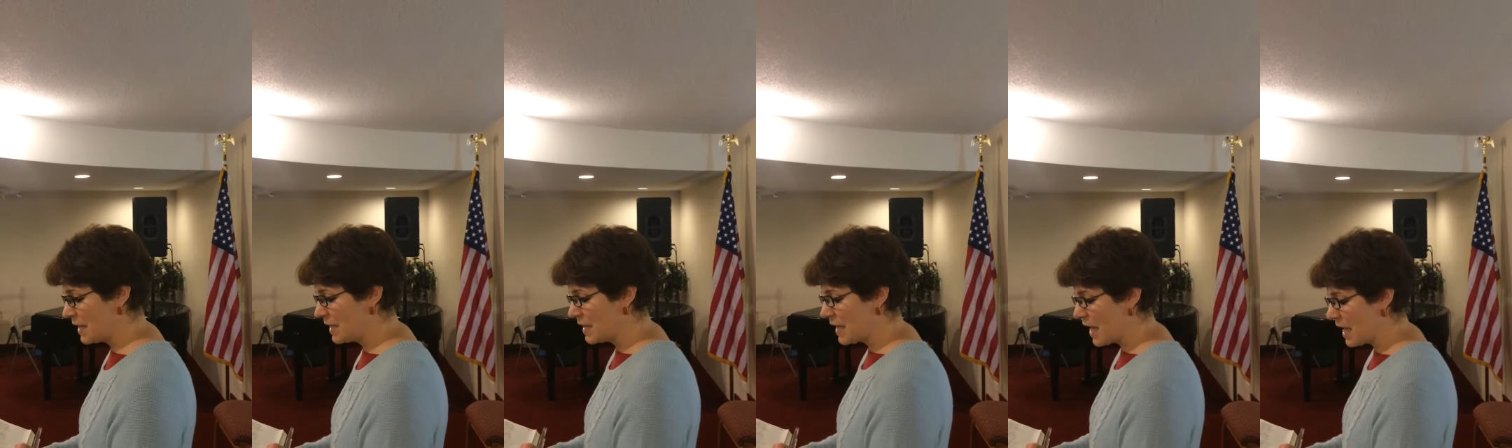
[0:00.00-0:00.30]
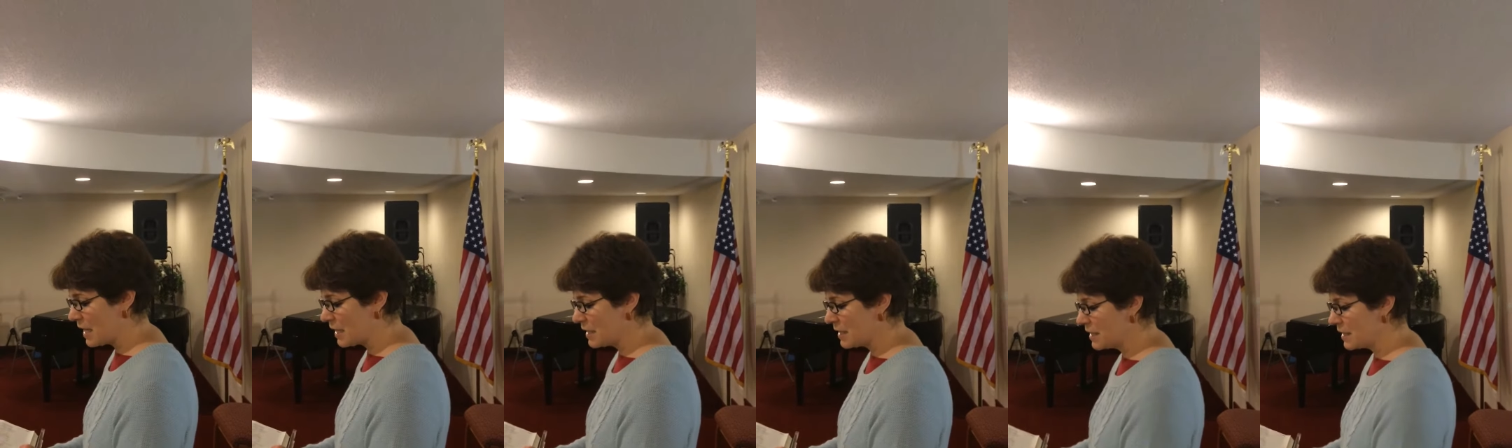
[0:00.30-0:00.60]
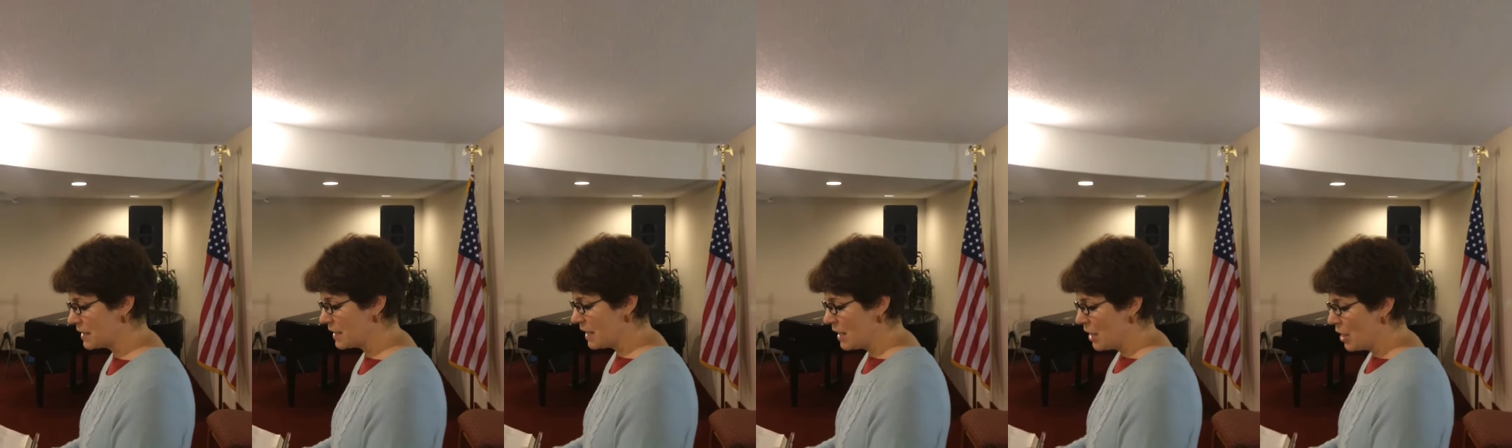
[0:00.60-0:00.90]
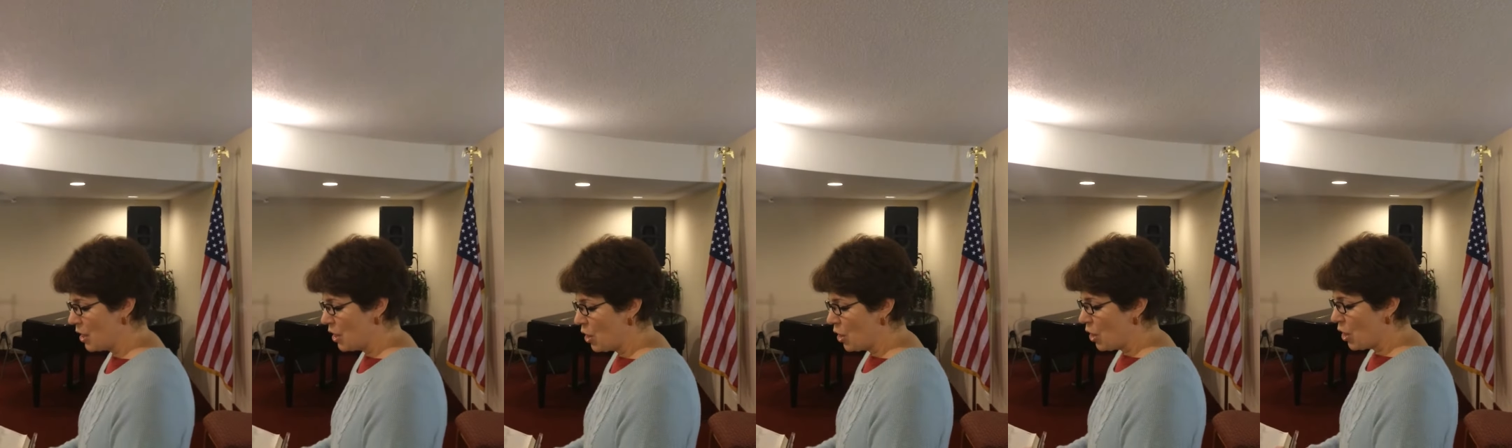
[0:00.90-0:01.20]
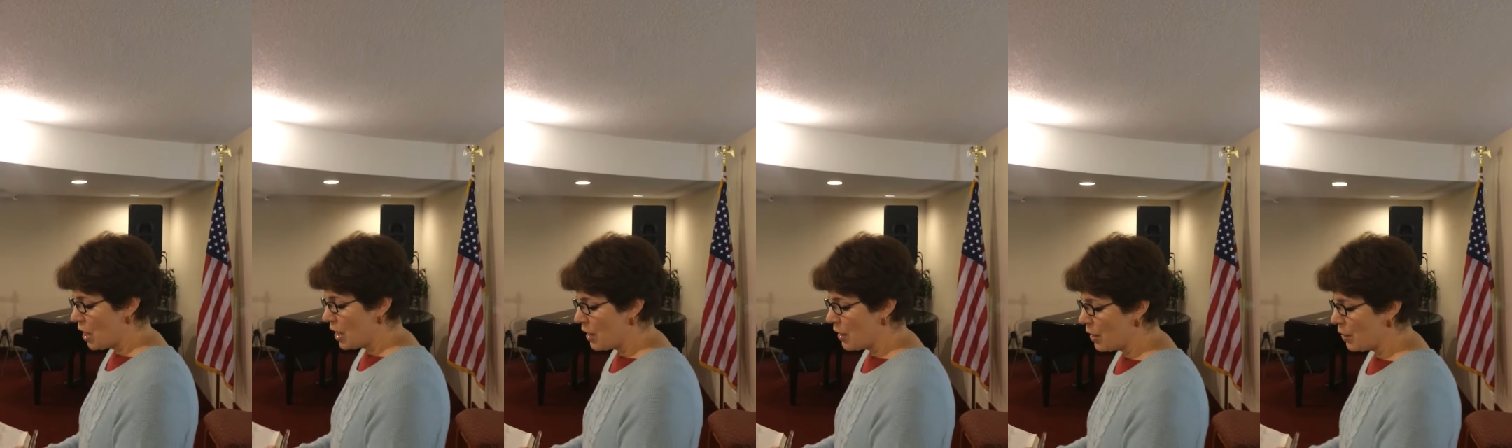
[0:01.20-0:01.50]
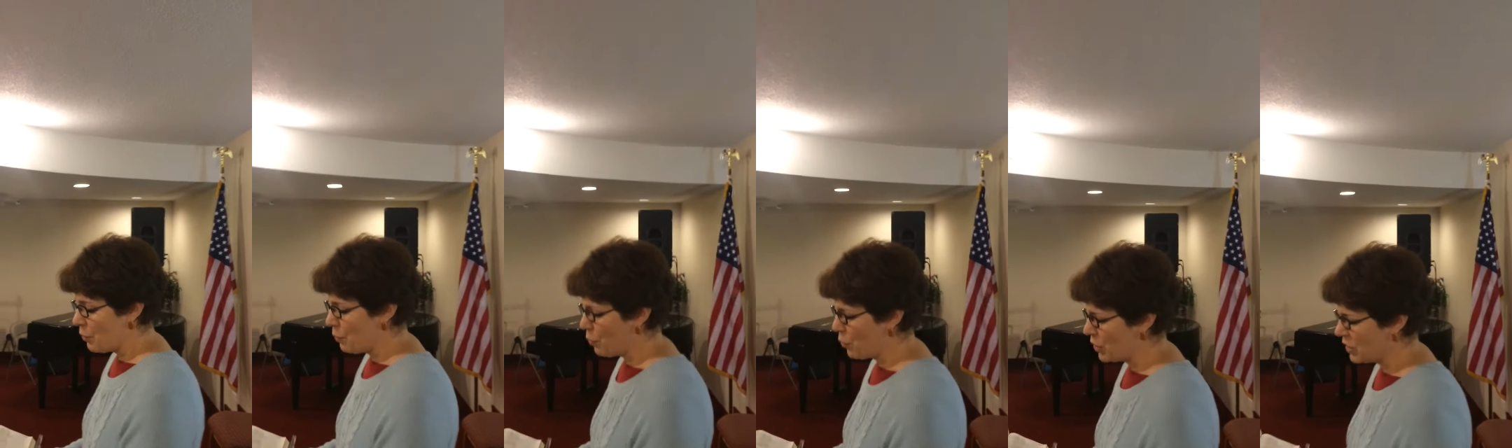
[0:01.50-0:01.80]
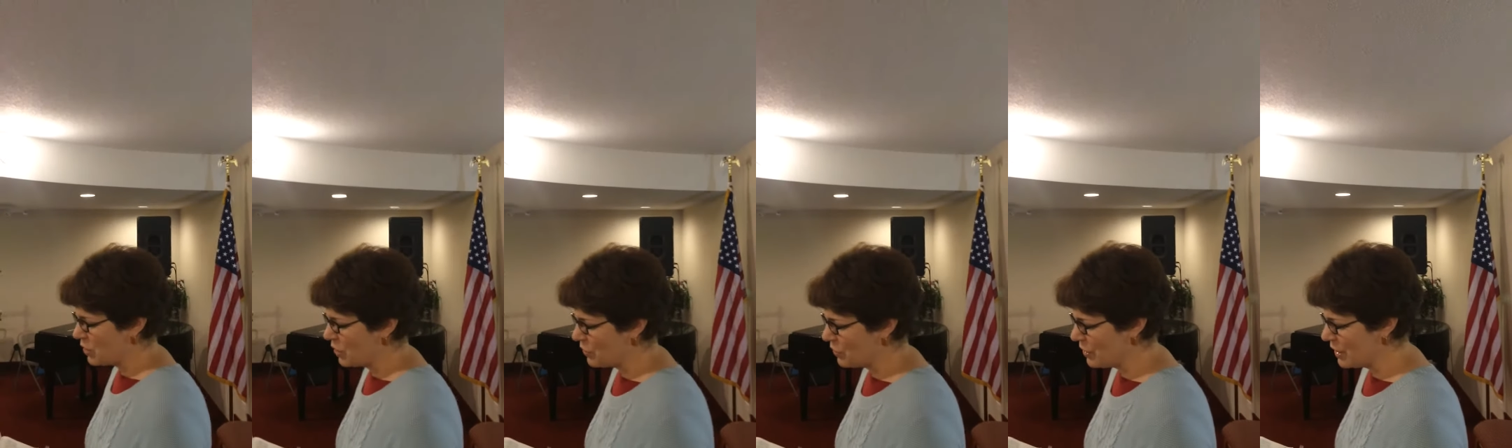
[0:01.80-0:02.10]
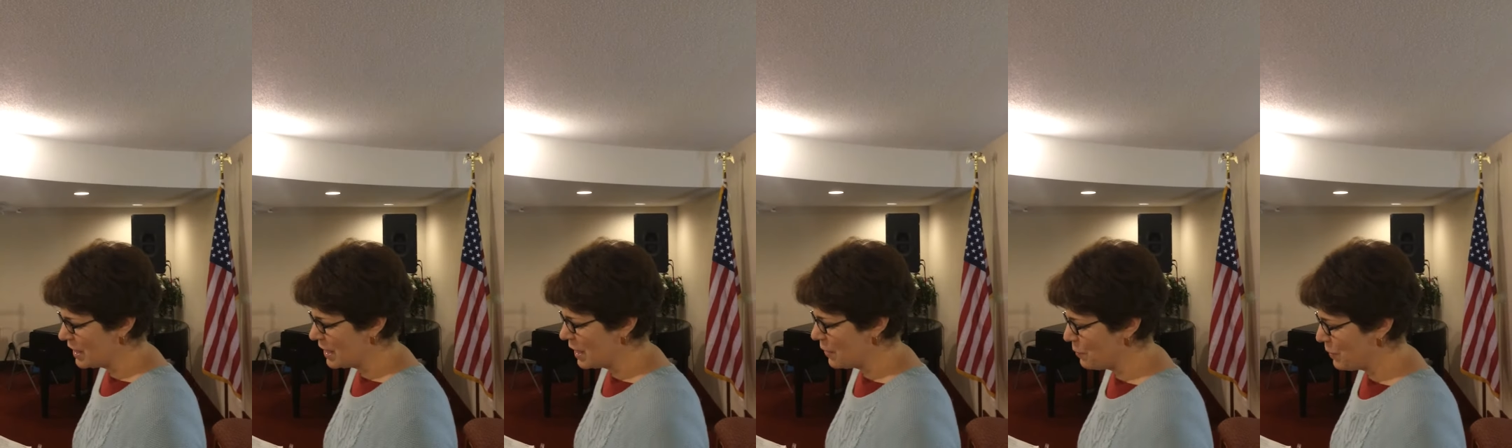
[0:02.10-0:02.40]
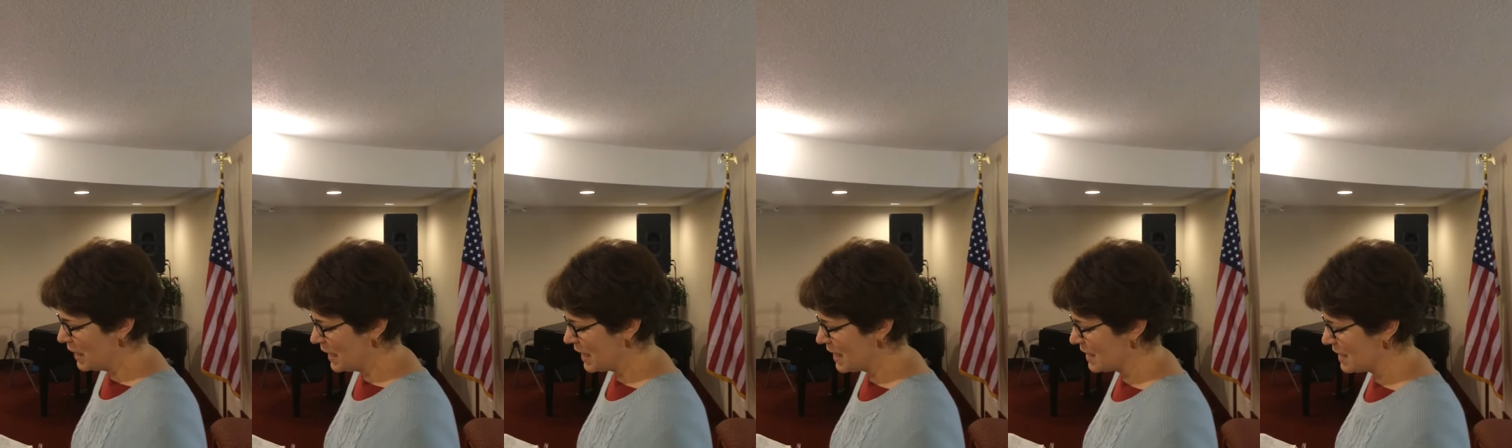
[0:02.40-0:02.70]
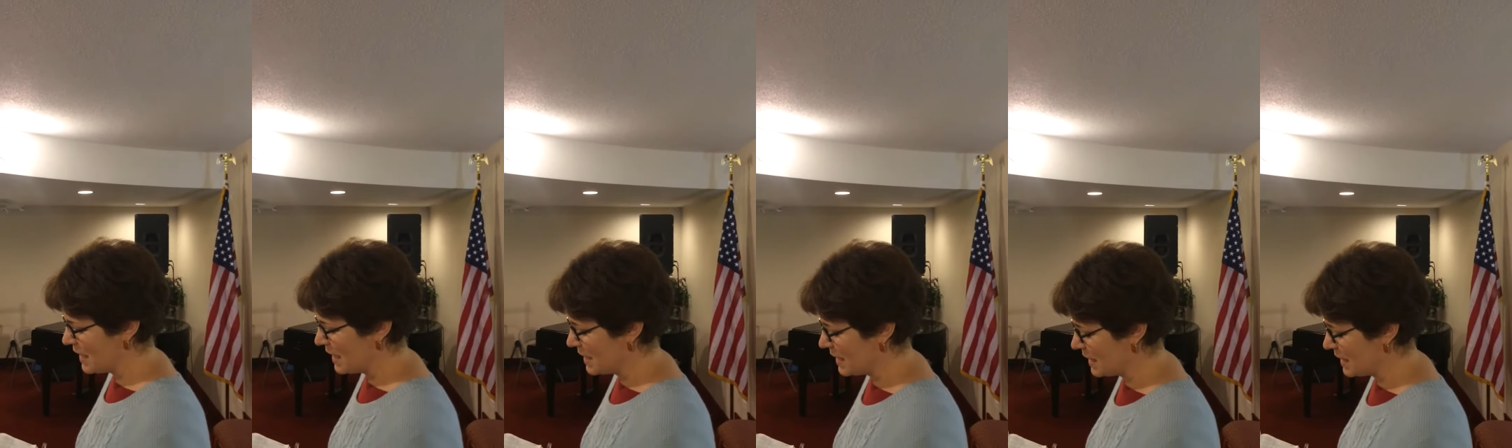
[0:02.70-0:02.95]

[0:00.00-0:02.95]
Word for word: And that's uh, what really we can